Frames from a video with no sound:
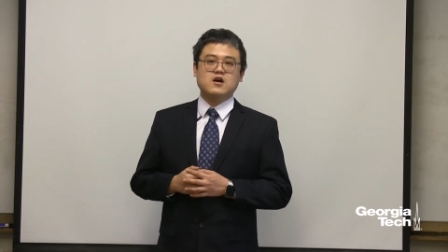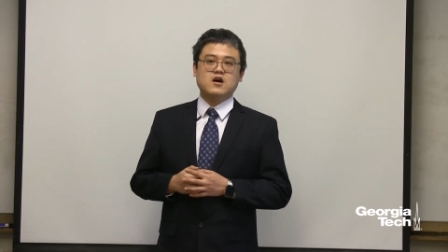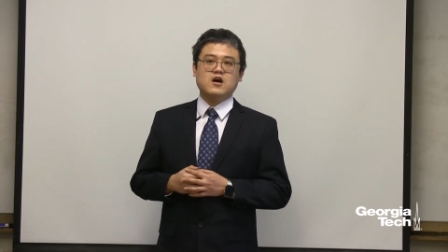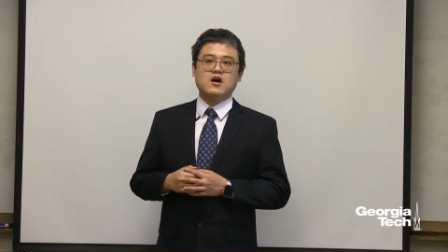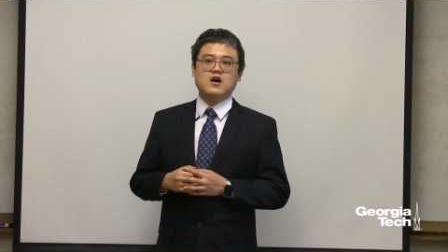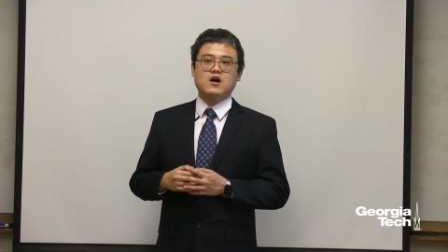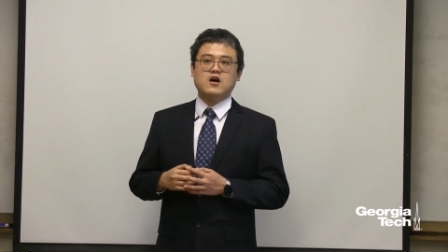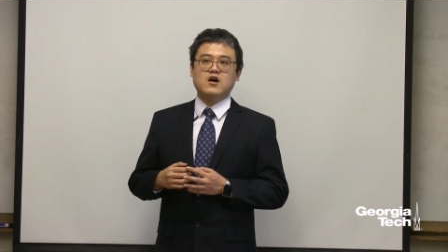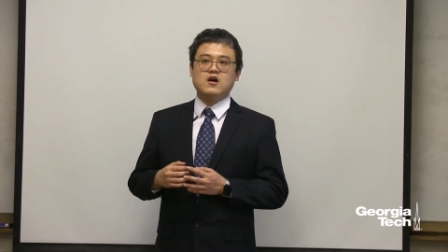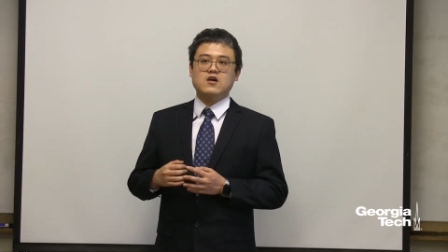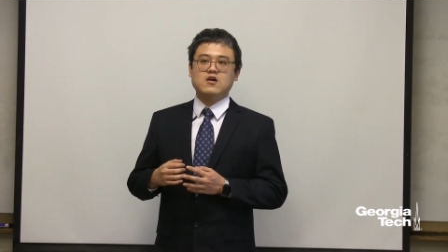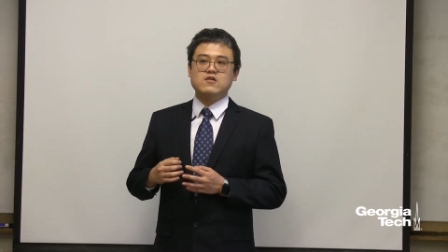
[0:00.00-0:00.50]

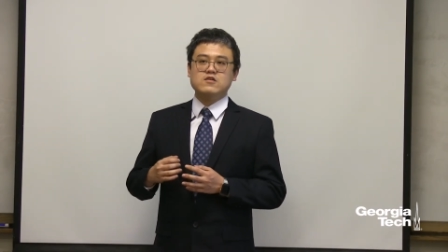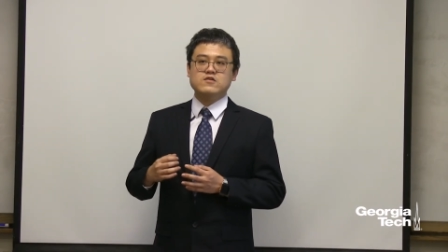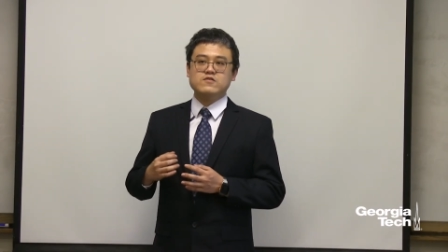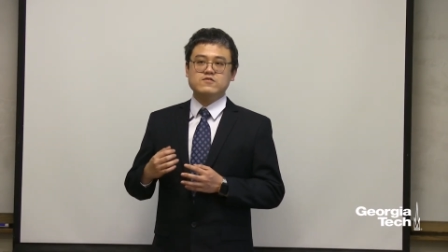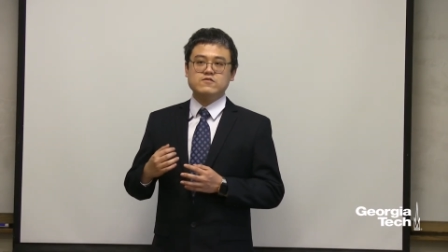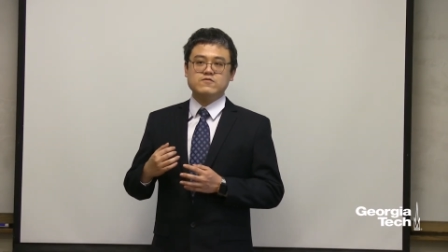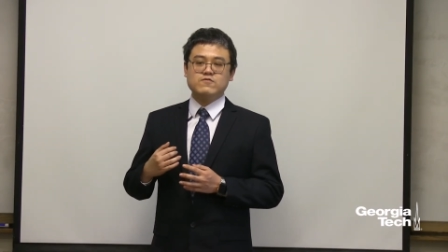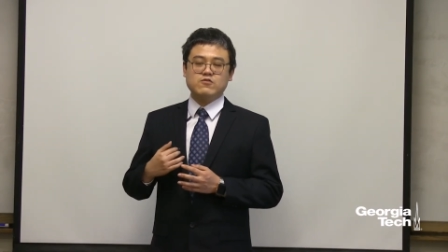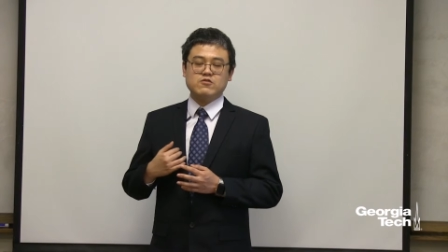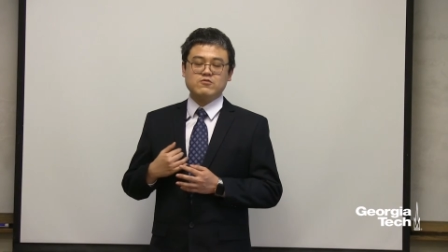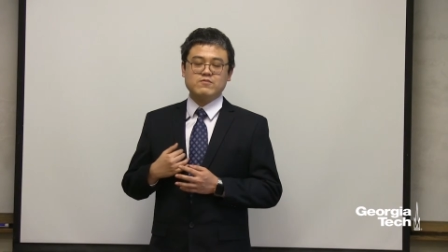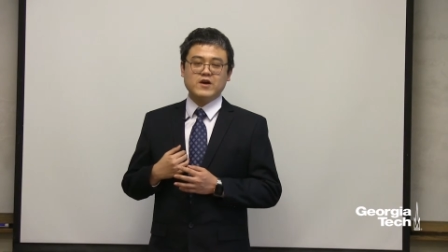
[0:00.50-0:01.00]

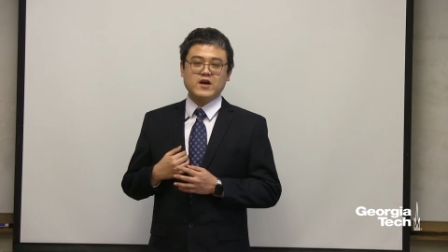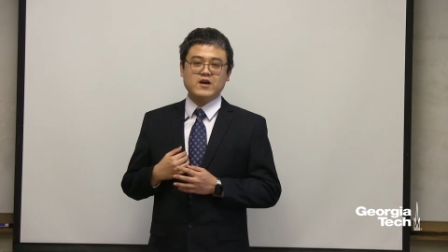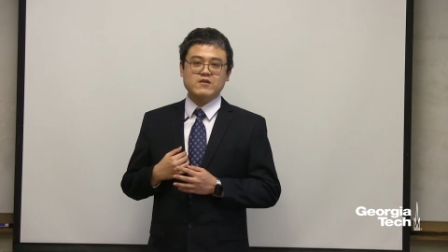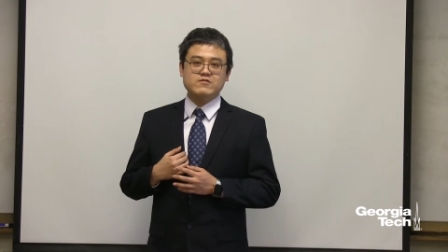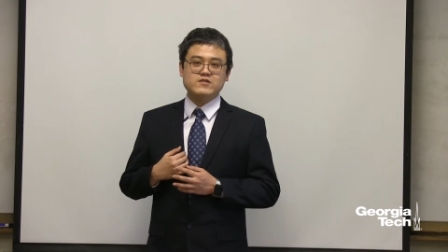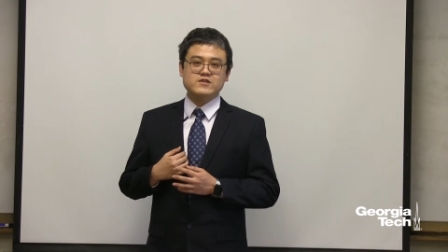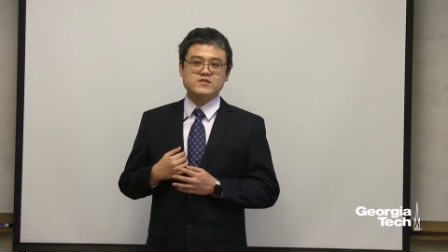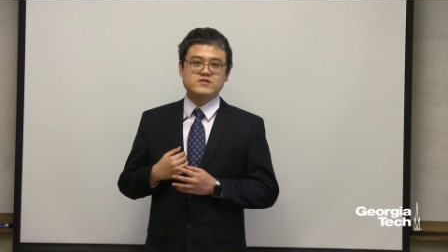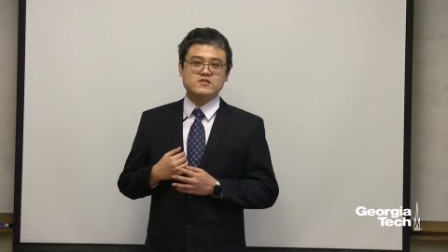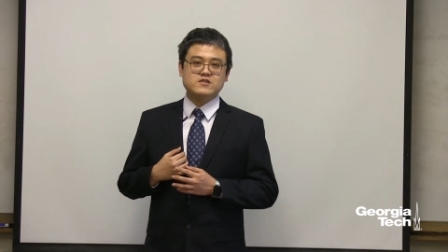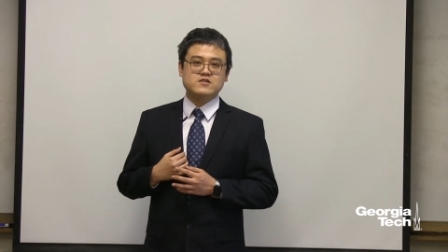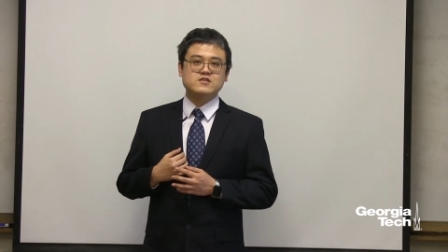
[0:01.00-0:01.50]
For my
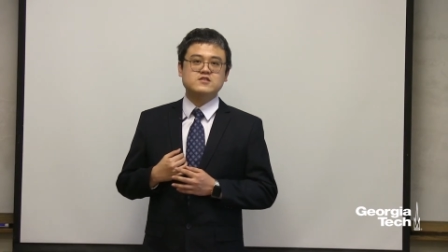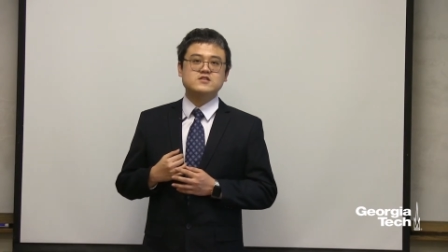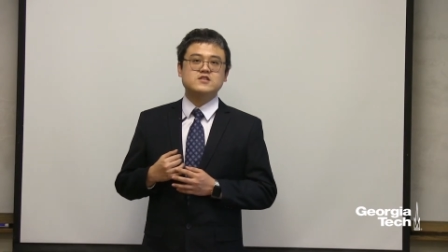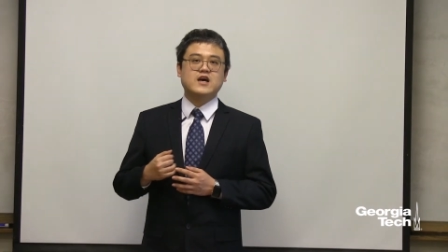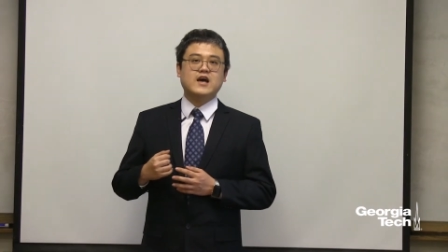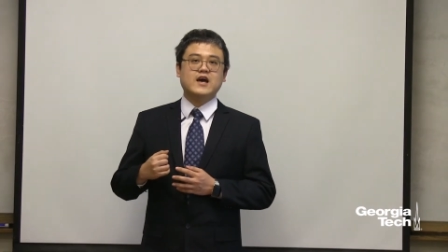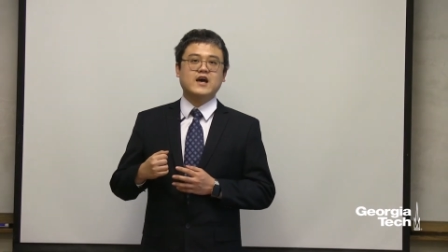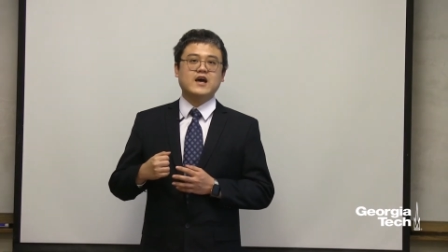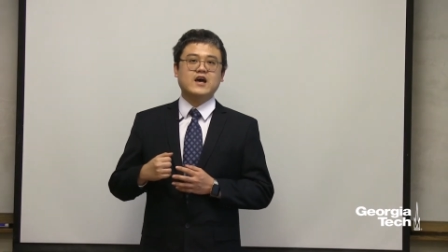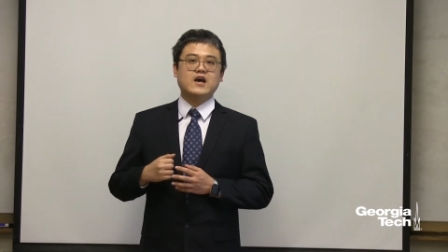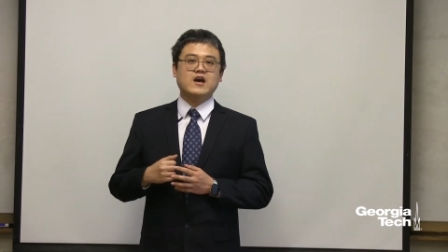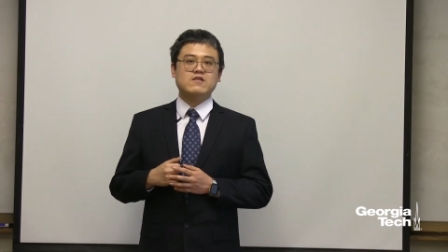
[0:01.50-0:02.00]
research,
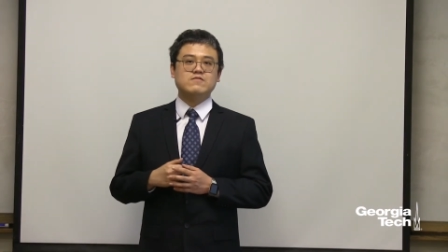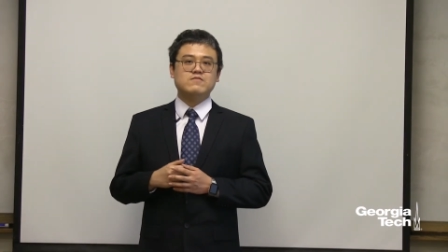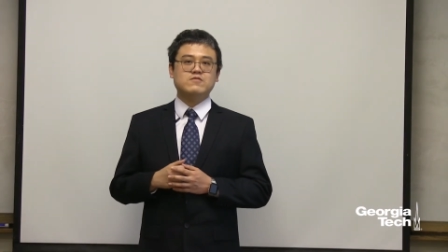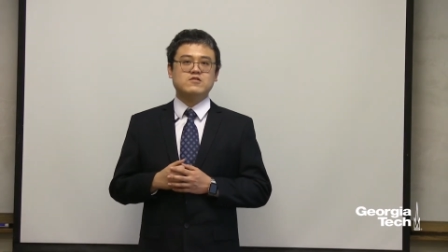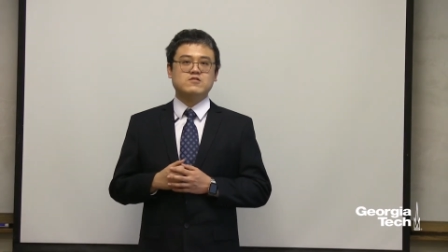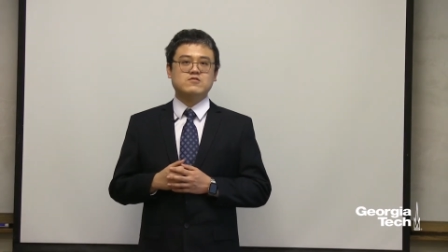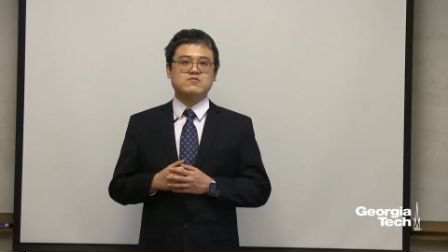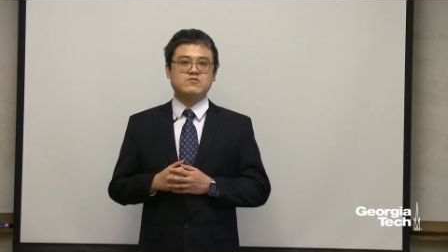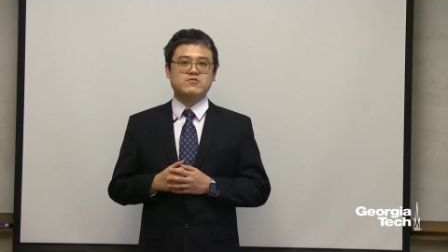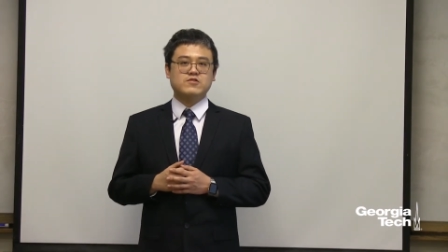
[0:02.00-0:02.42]
I have